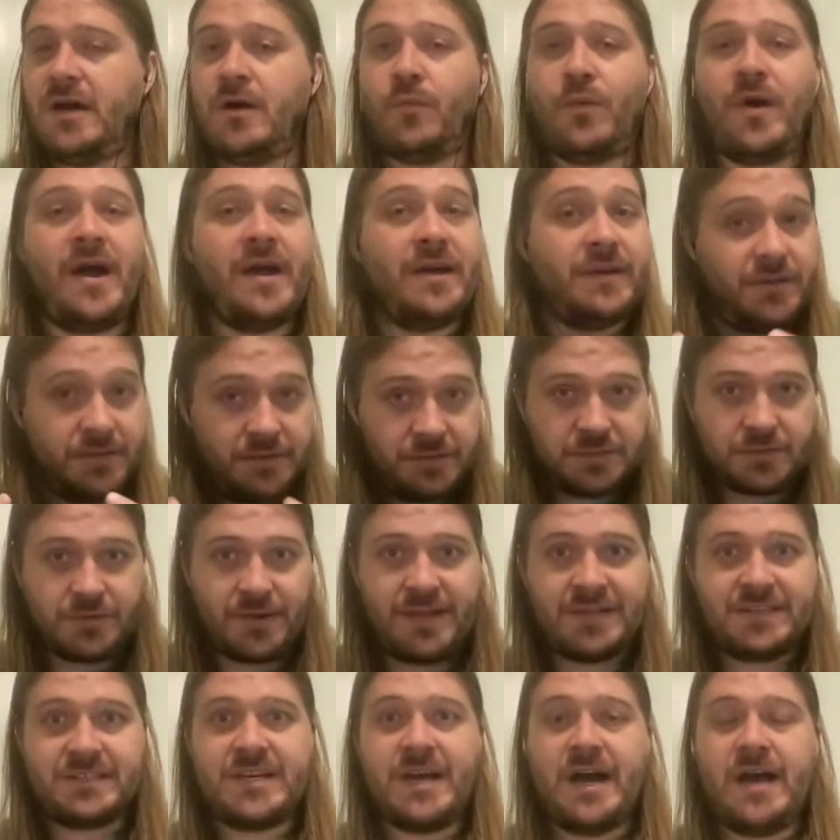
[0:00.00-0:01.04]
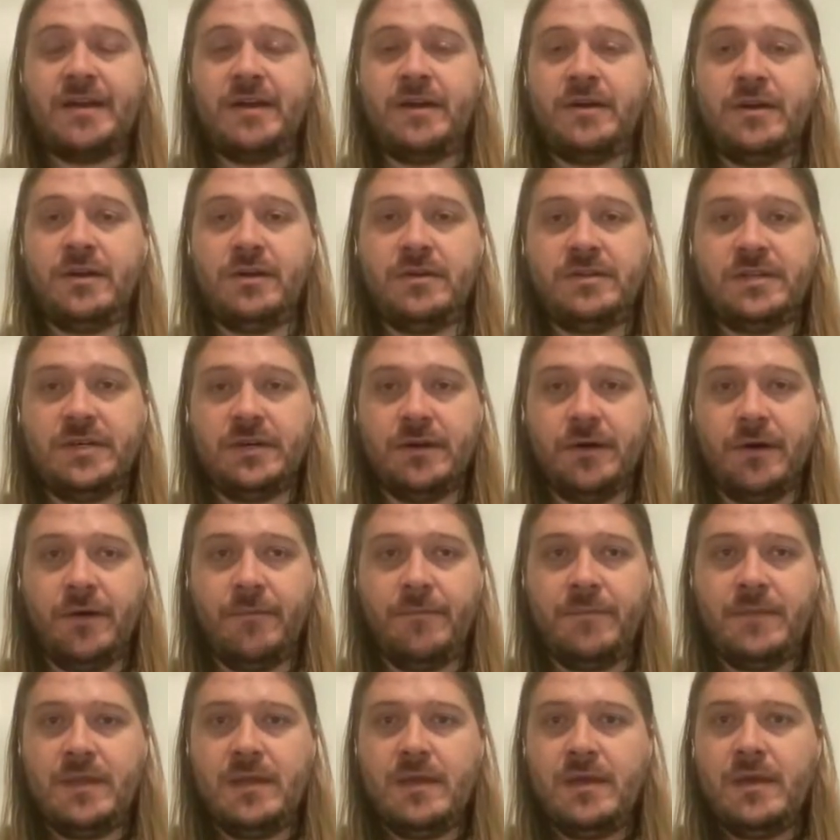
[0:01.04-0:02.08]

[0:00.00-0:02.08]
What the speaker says: Ryan Newsel has gotten a new deal,